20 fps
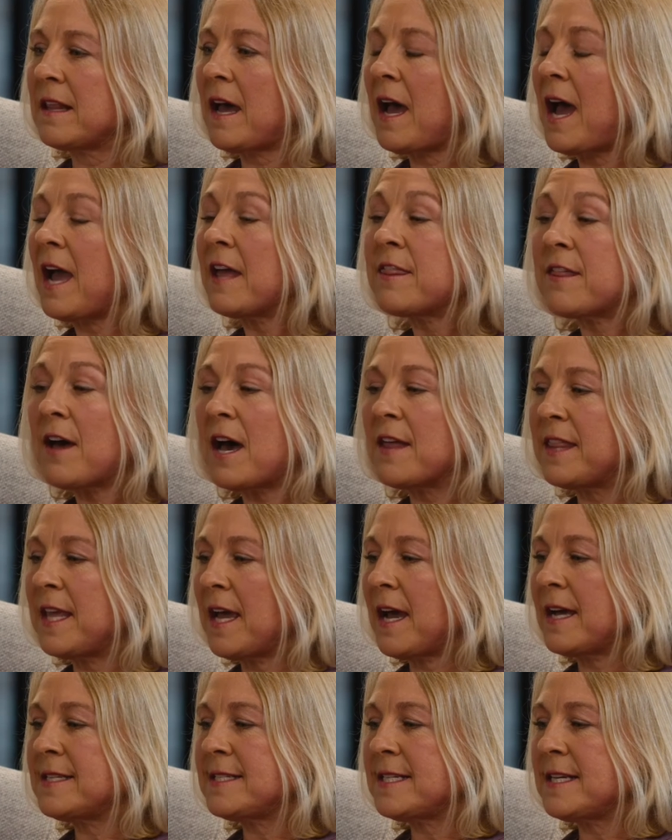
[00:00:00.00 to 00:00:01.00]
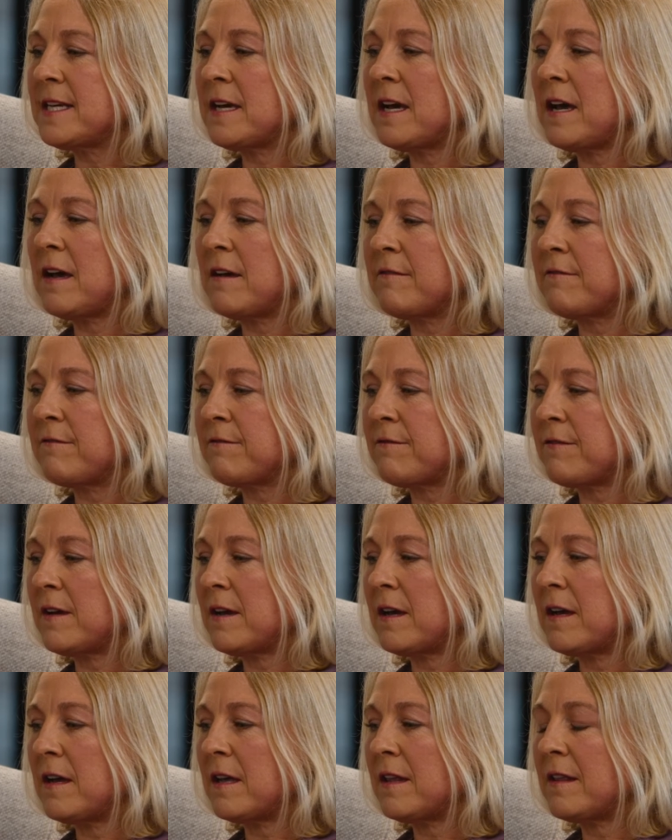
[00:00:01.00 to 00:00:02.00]
I thought the idea of
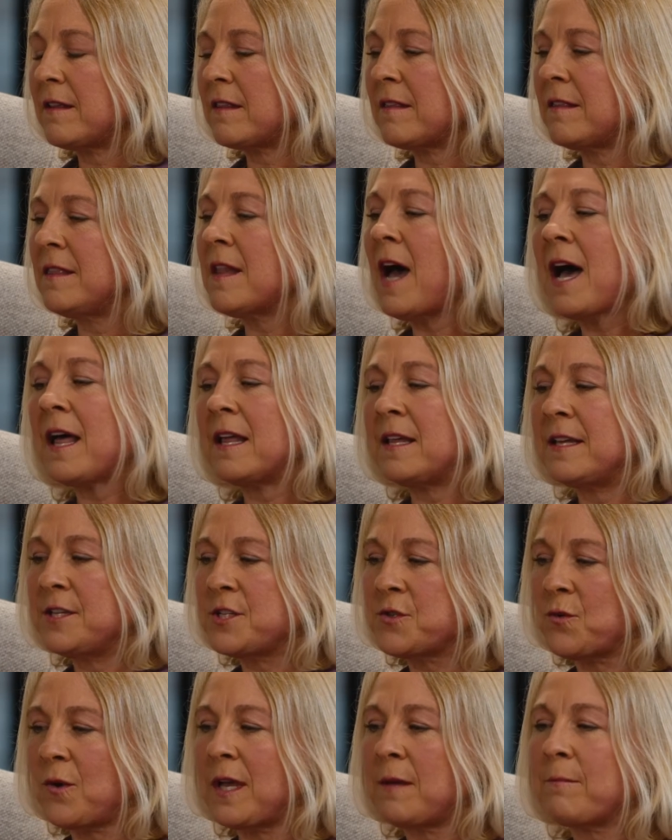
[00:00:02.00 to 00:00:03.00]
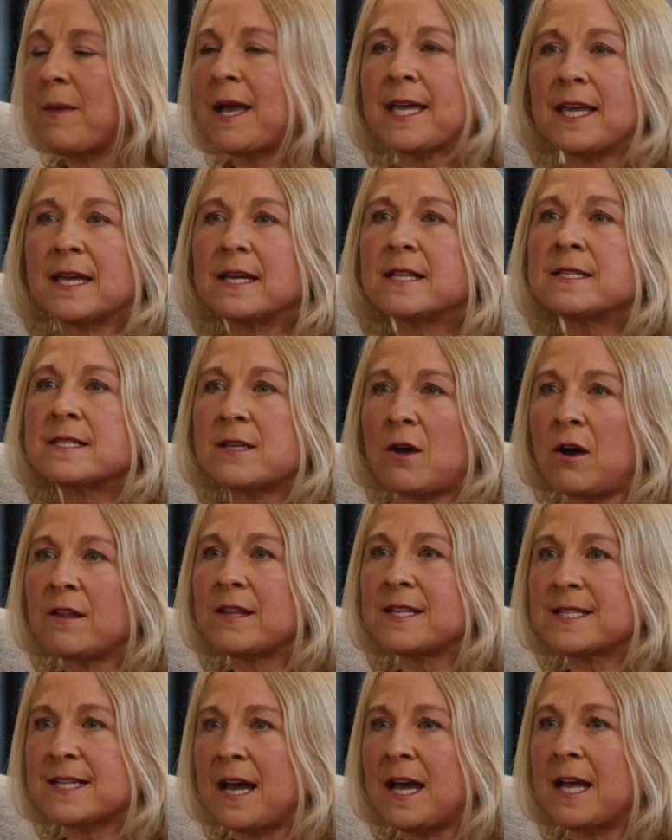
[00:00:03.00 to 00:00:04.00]
not enjoying my kids all
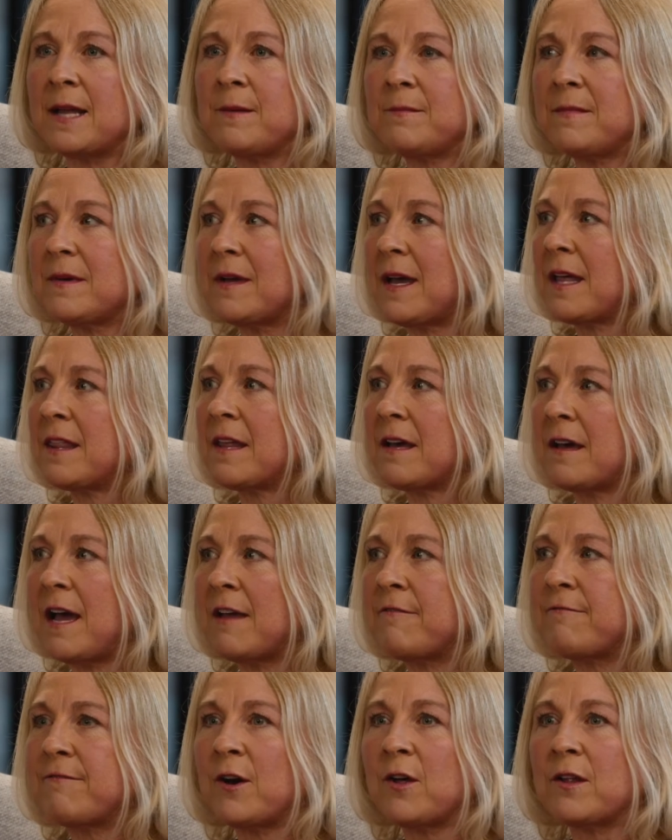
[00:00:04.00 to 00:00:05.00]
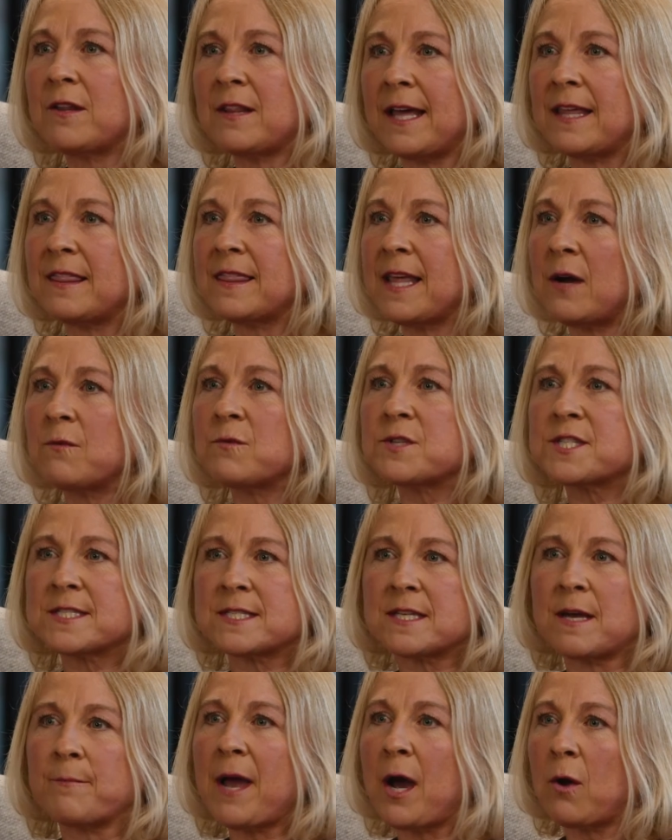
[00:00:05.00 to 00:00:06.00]
the time, I felt like that was
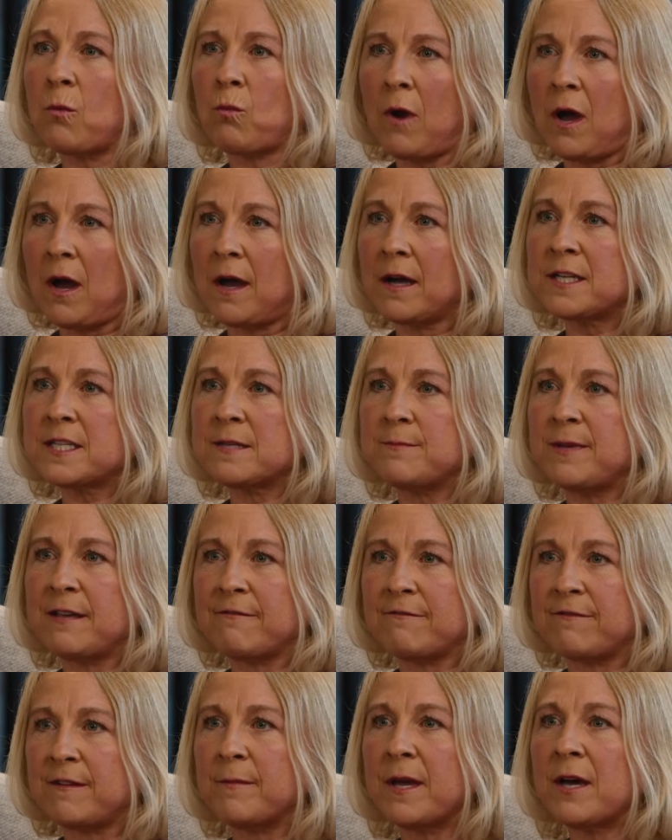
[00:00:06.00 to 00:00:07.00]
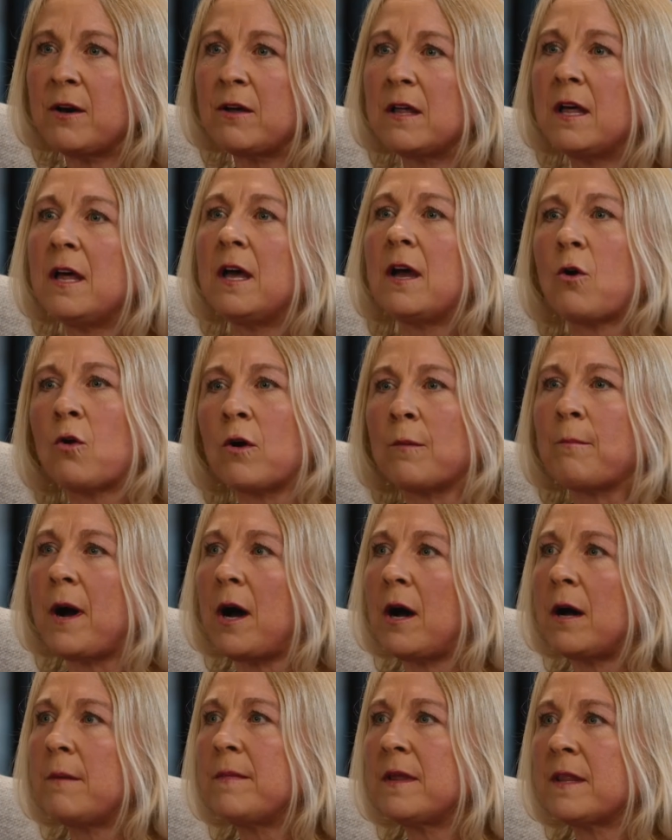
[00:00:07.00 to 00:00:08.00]
somehow wrong to being female or a
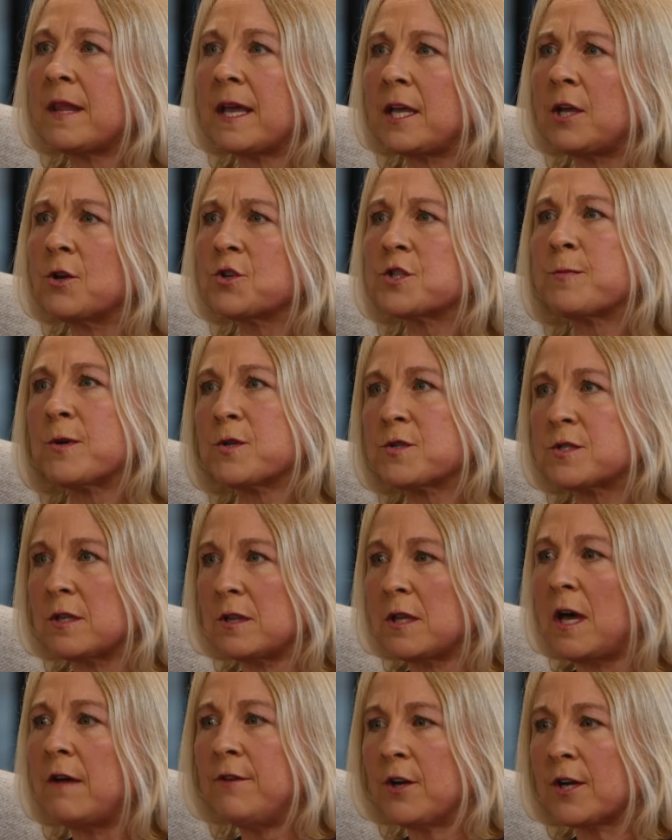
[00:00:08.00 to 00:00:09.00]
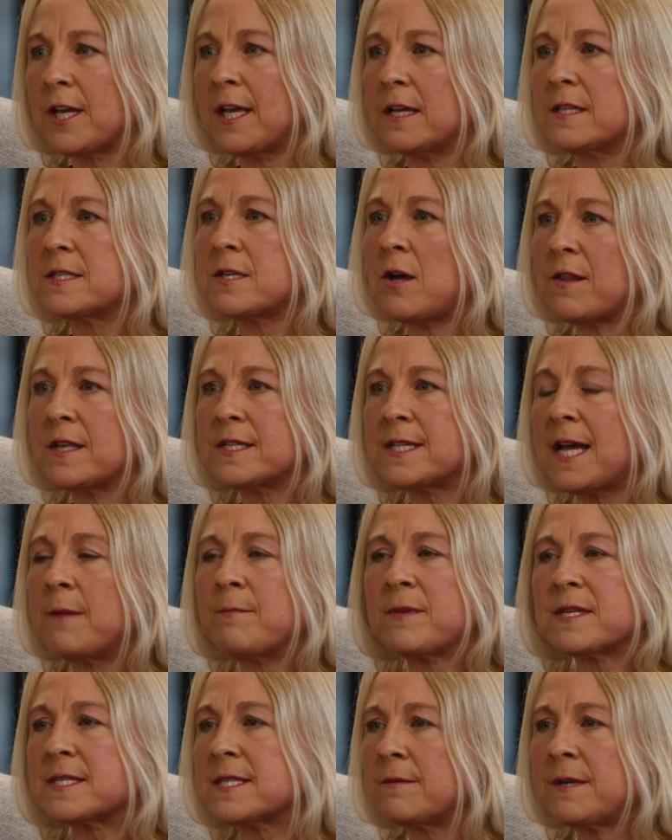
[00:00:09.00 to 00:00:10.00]
mom. Like, you're supposed to love your kids all the
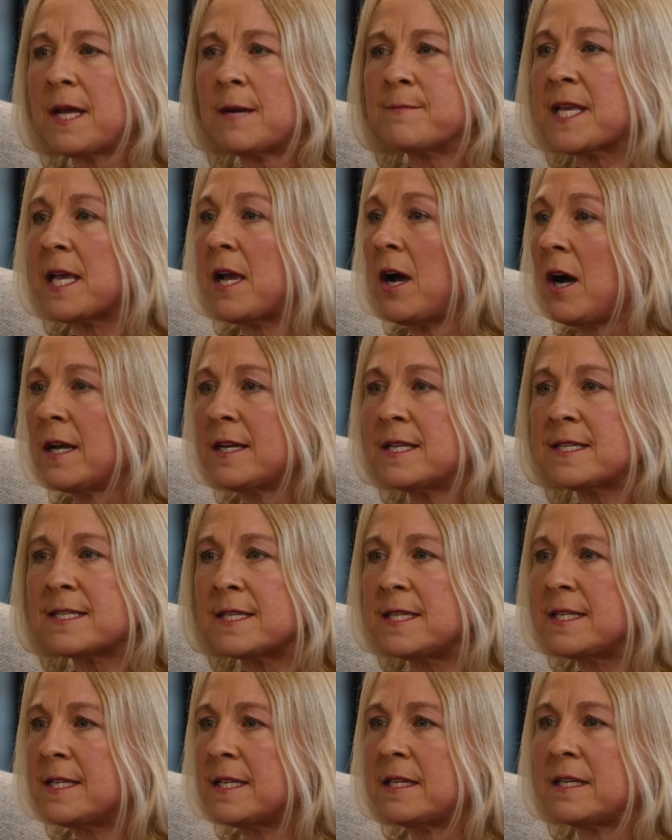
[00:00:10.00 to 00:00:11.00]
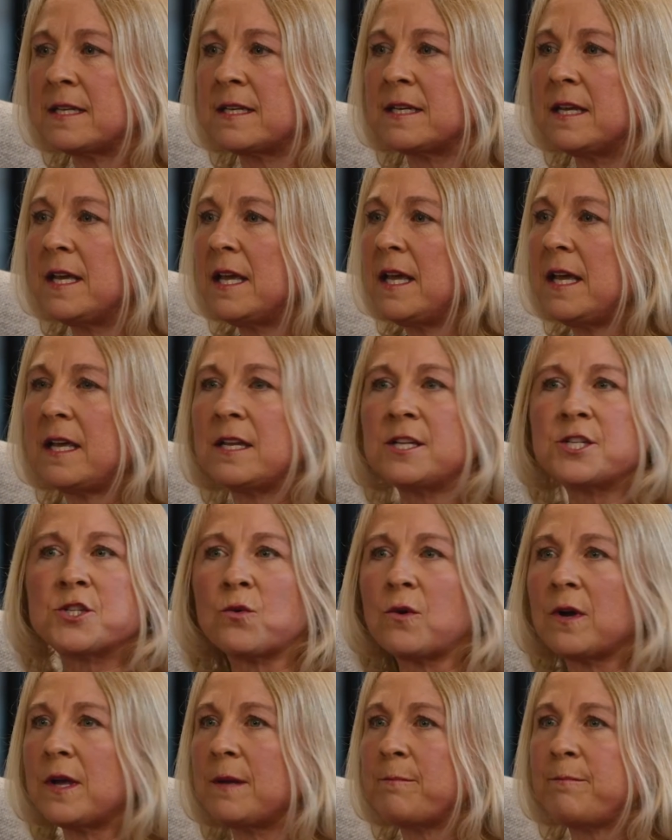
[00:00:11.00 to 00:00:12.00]
time. But sometimes I honestly didn't
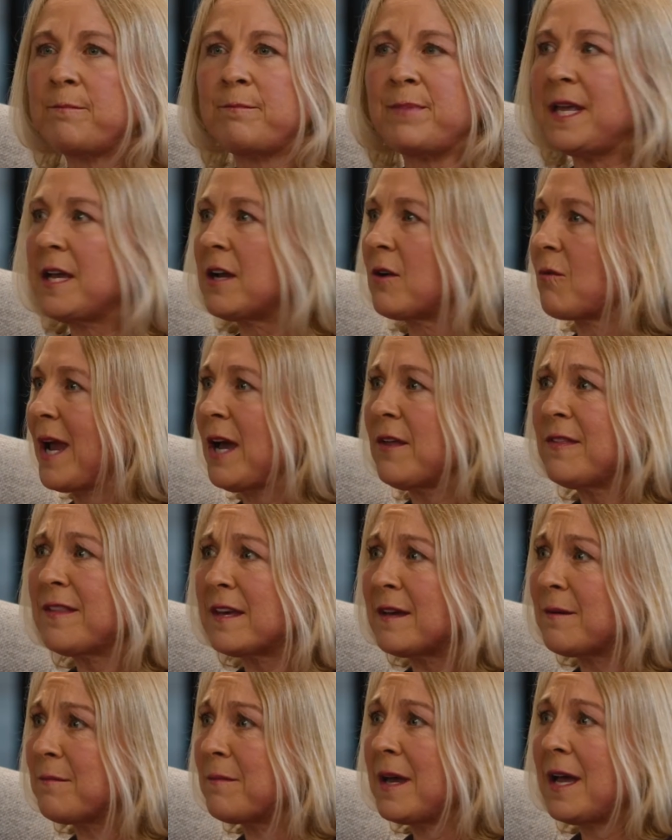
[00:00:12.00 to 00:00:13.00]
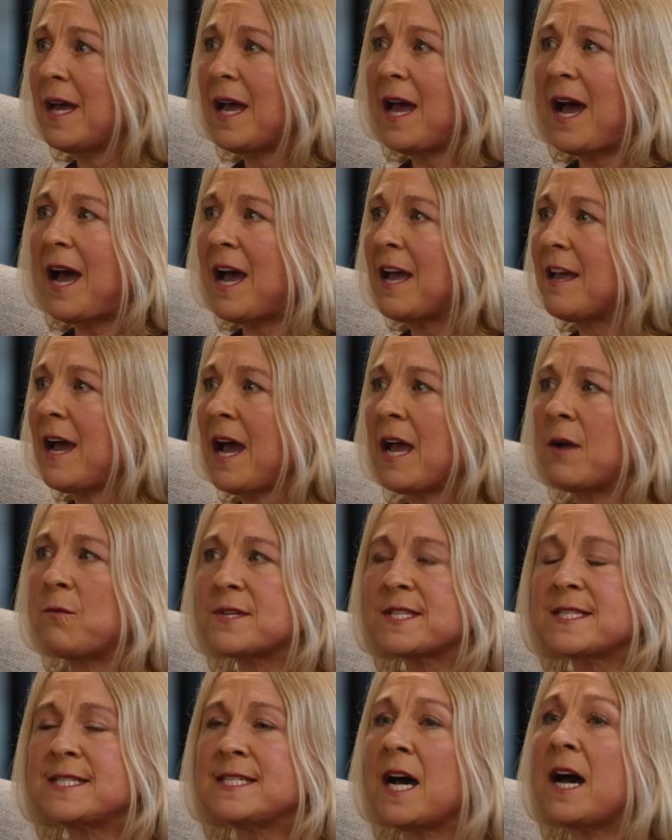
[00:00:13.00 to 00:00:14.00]
enjoy being around them. I
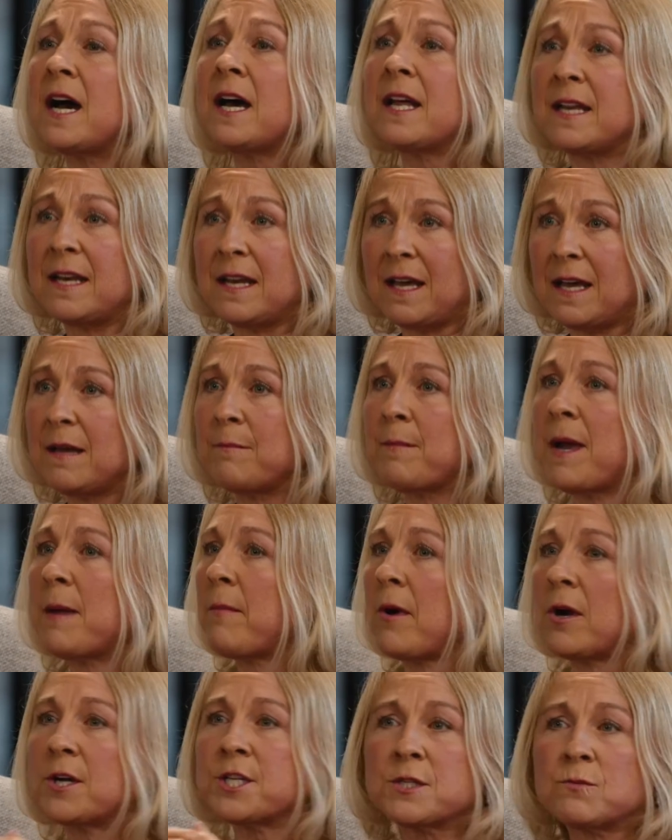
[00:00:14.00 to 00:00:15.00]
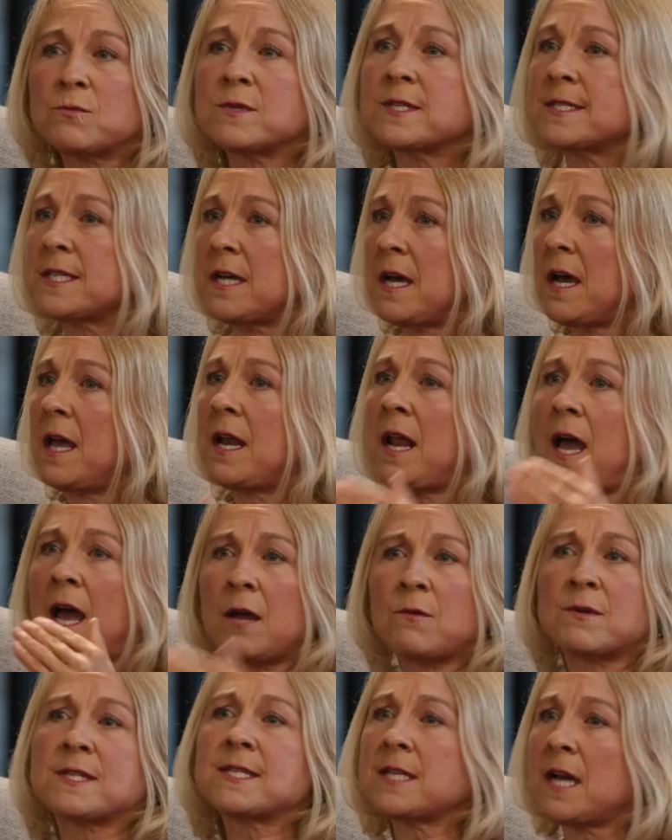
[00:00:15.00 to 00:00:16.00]
was done. My margin was done.
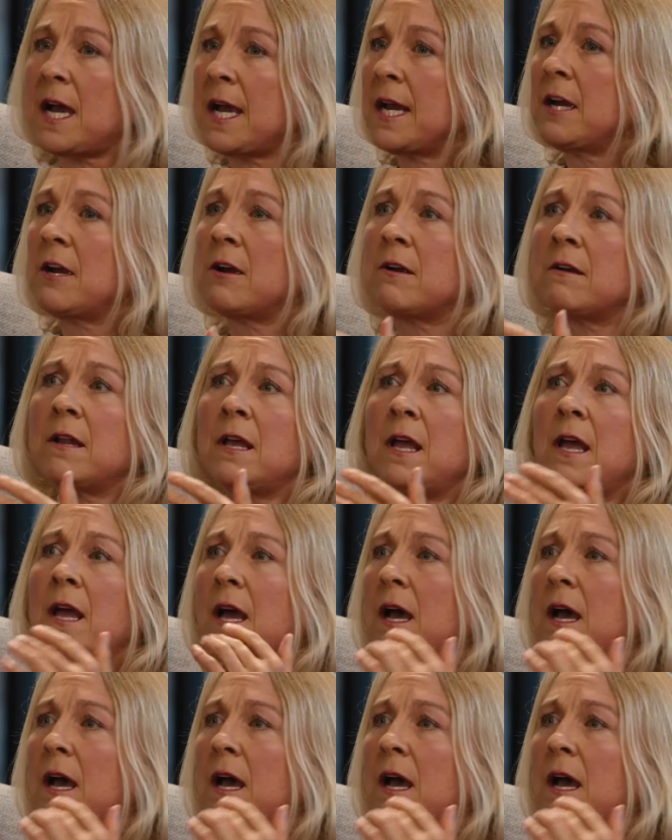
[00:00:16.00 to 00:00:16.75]
I was tired.